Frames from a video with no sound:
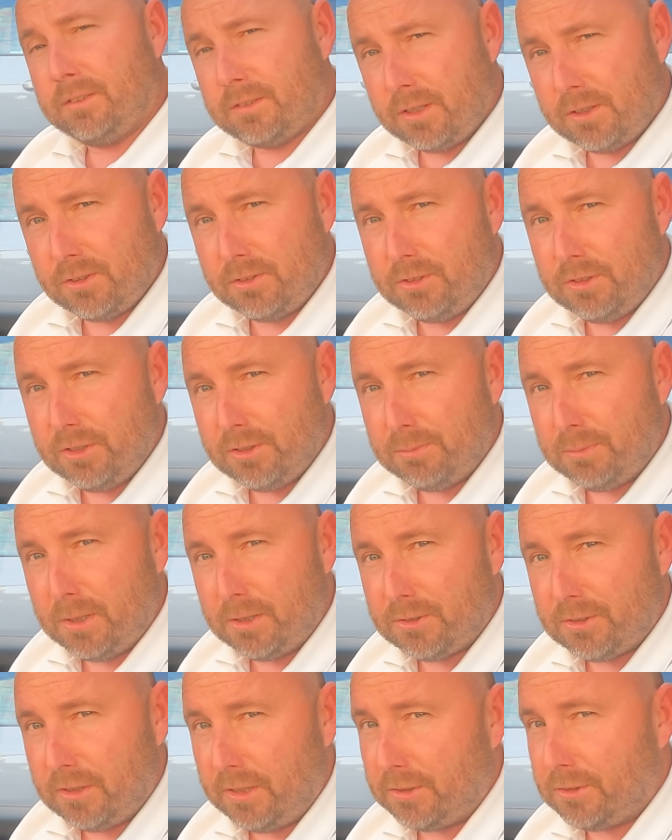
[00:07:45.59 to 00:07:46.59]
Doesn't use
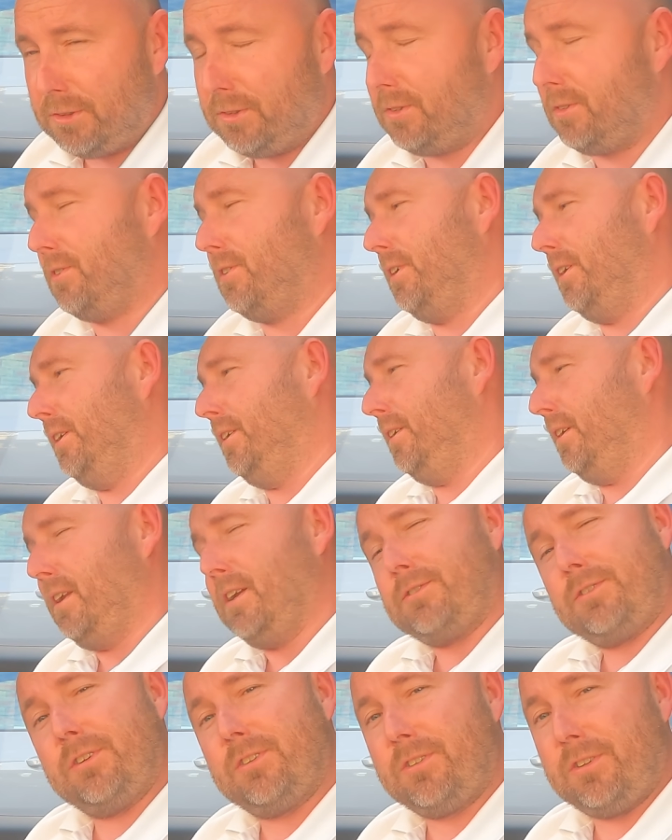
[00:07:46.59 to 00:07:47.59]
much electricity.
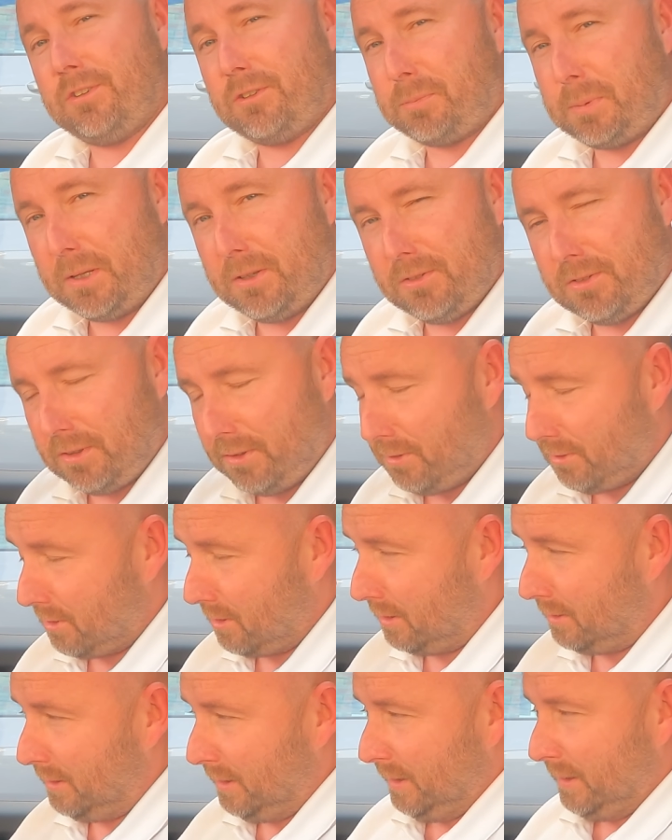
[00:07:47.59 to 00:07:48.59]
Electricity is expensive,
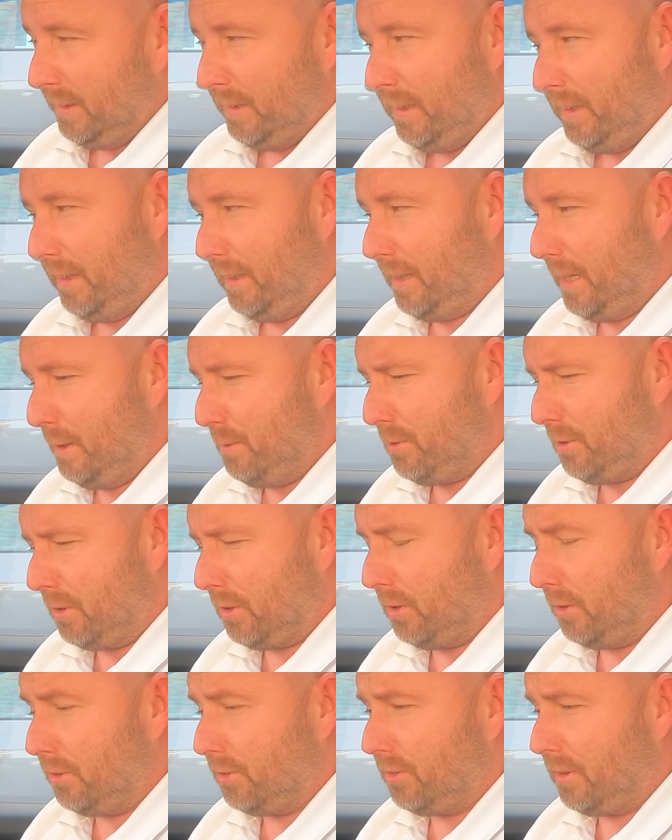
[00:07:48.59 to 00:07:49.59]
so it keeps
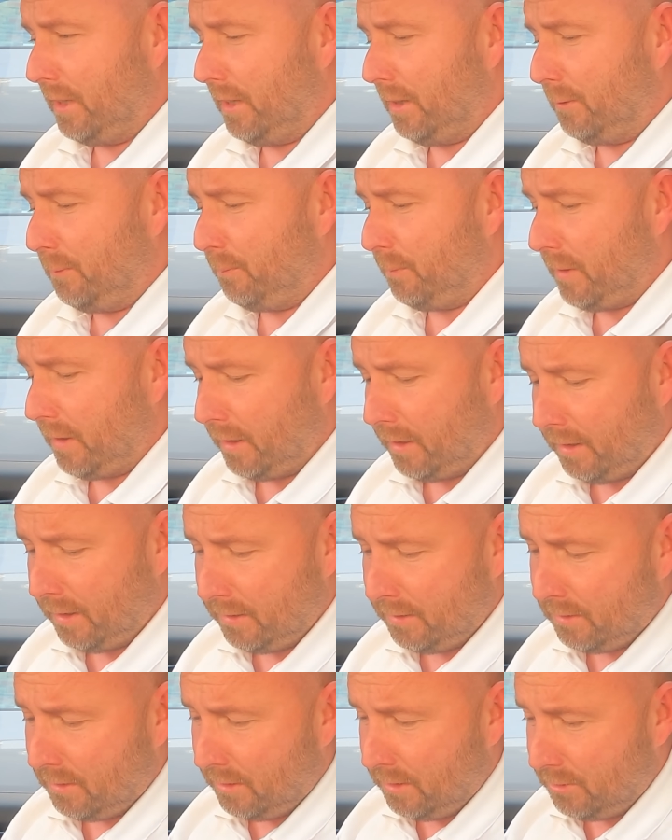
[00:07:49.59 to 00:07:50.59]
the cost down,
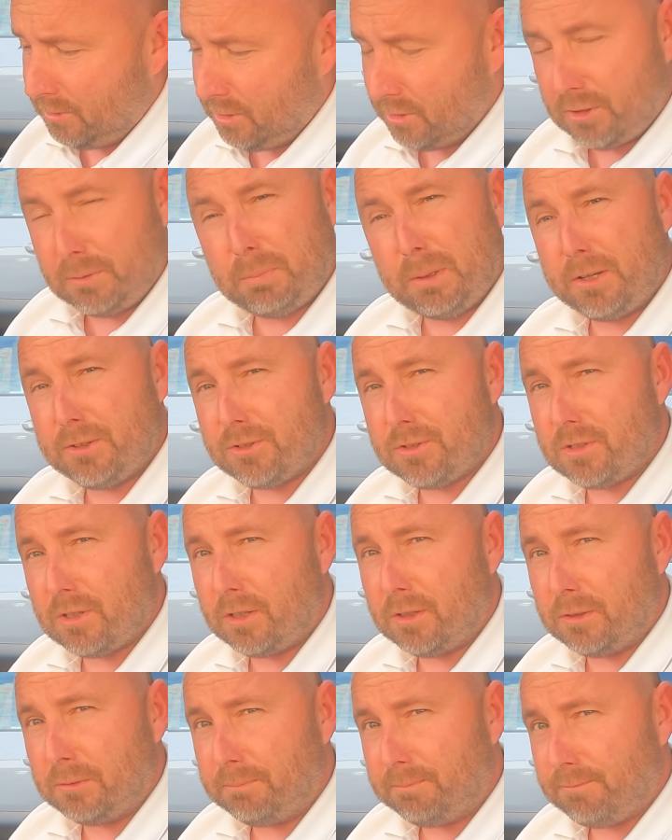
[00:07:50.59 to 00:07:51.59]
and it's just a pleasure to
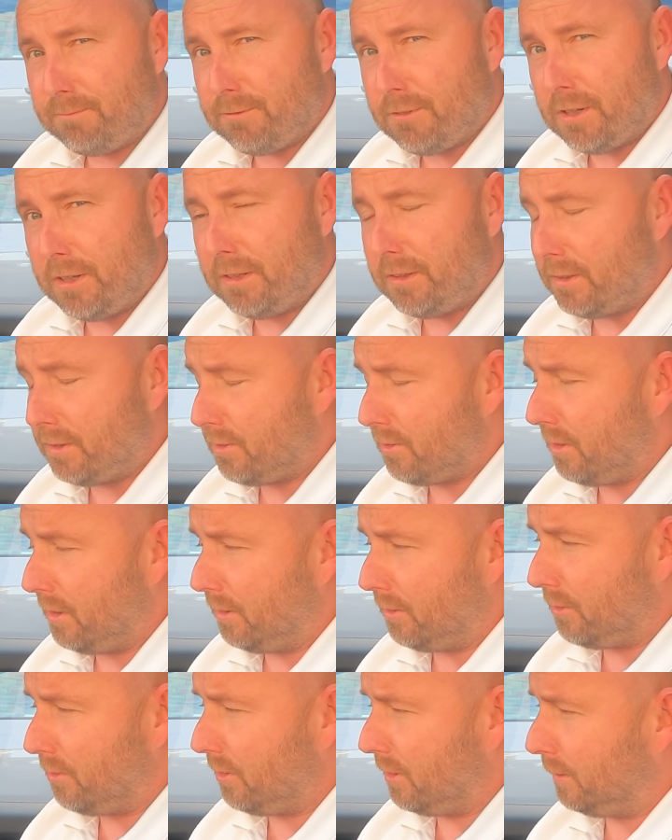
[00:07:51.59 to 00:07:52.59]
own. Really nice
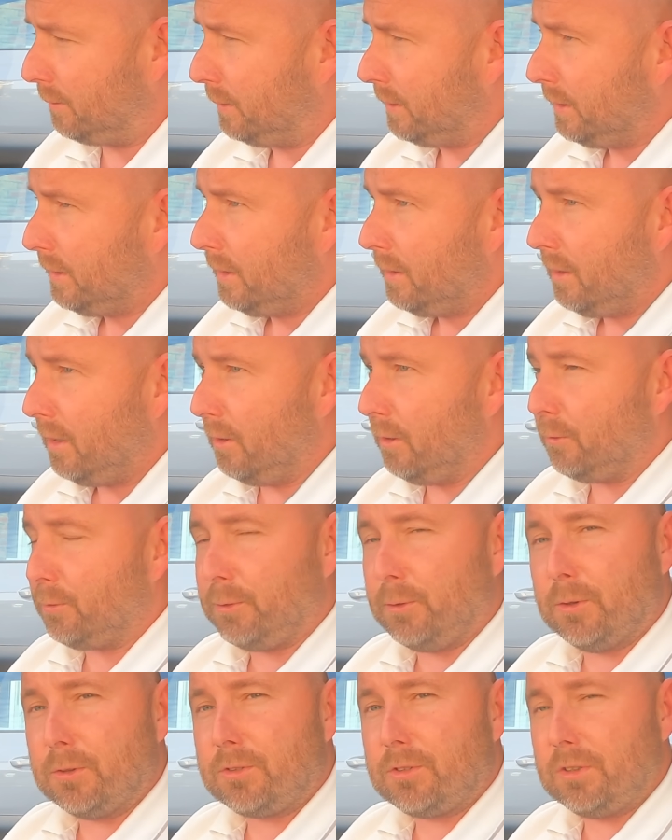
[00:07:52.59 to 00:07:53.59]
thing. So I look
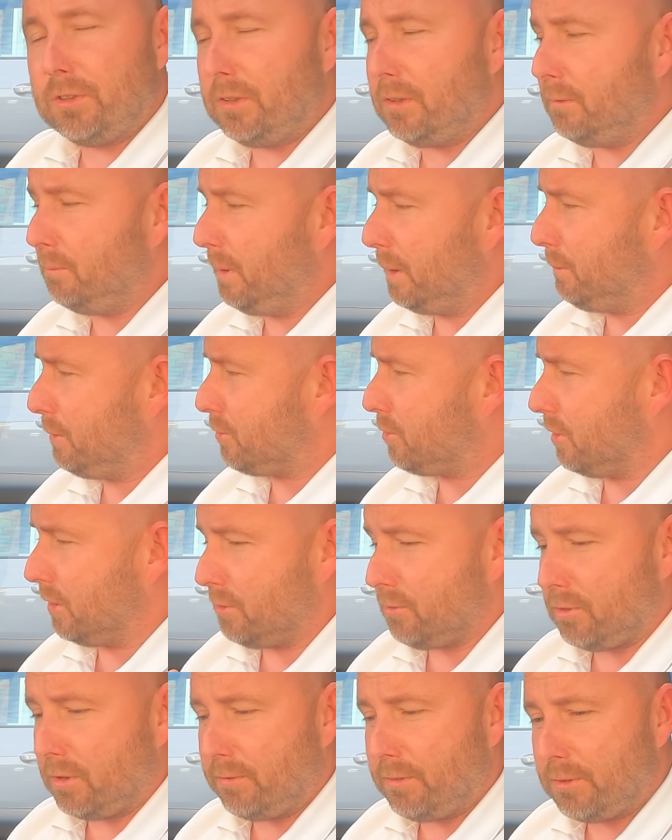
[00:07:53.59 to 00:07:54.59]
forward to maybe trying
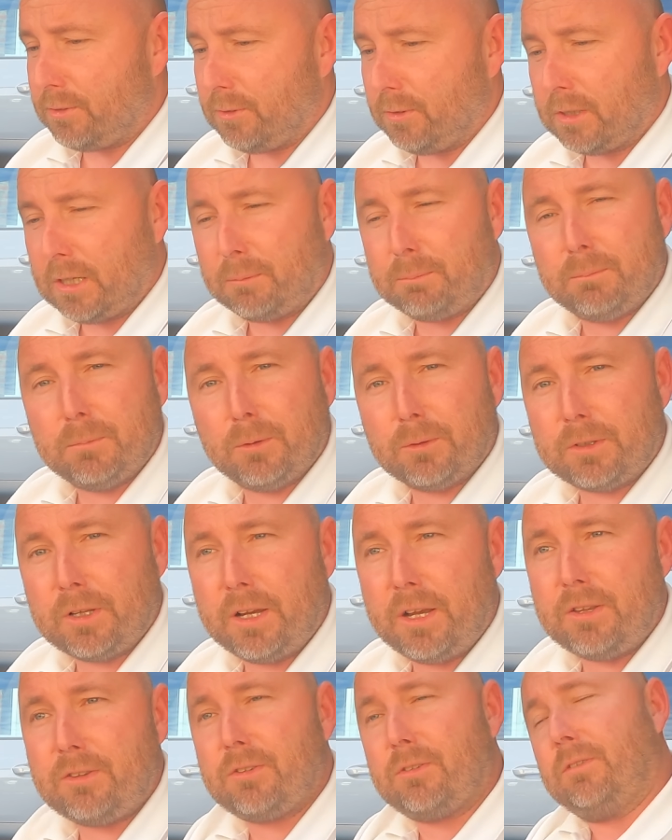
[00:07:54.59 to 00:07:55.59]
to drive this for a couple more
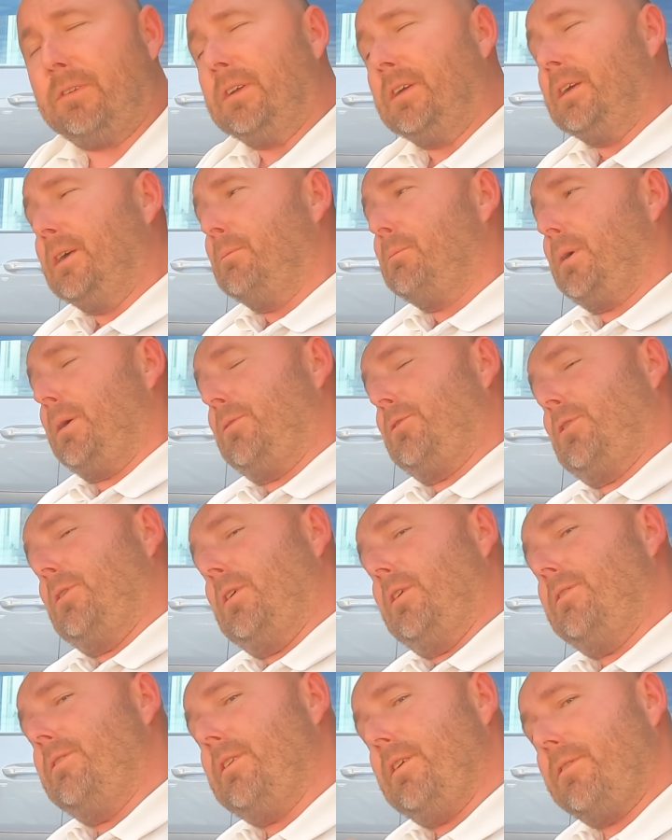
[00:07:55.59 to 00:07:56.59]
days and perhaps
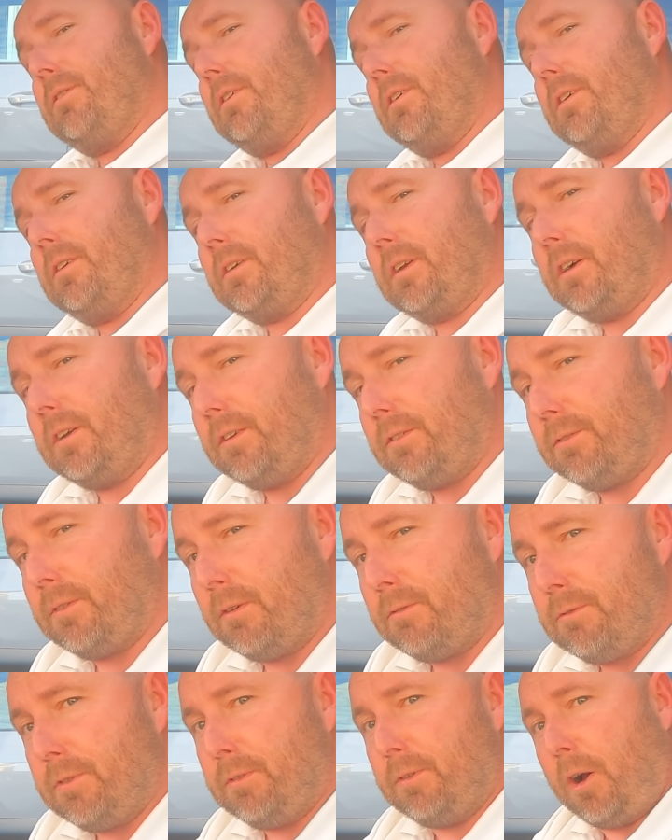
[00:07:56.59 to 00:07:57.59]
doing another kind of
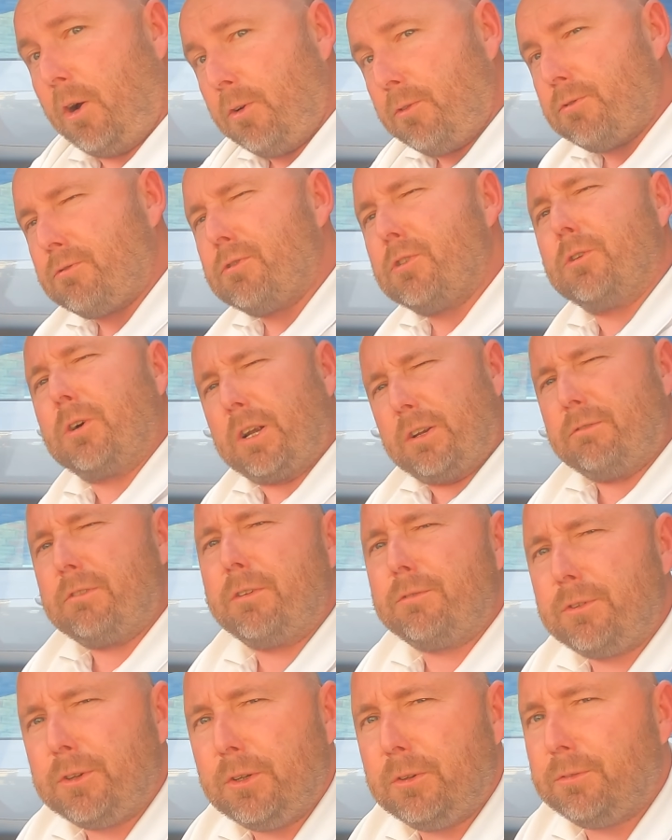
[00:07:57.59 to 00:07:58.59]
overall kind of
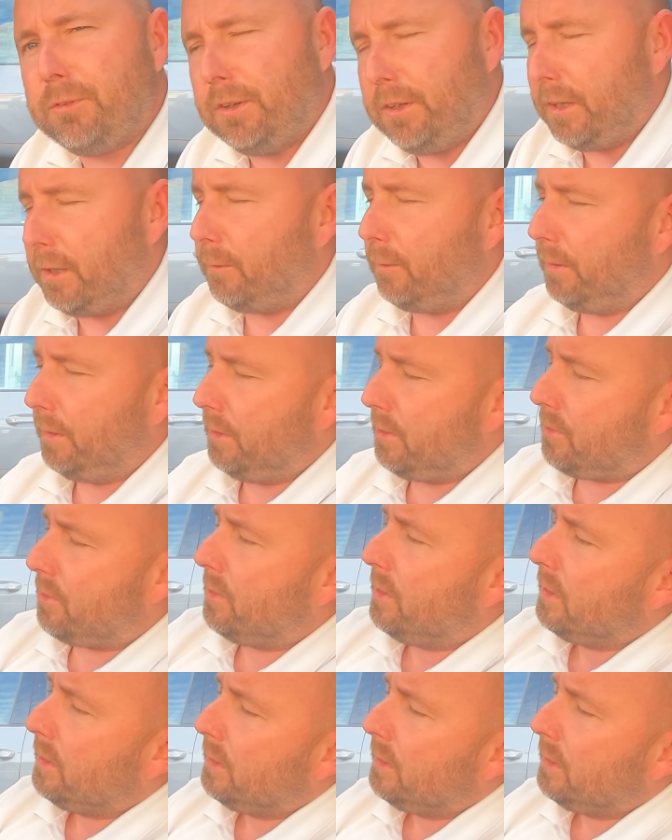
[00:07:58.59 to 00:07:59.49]
review video on this,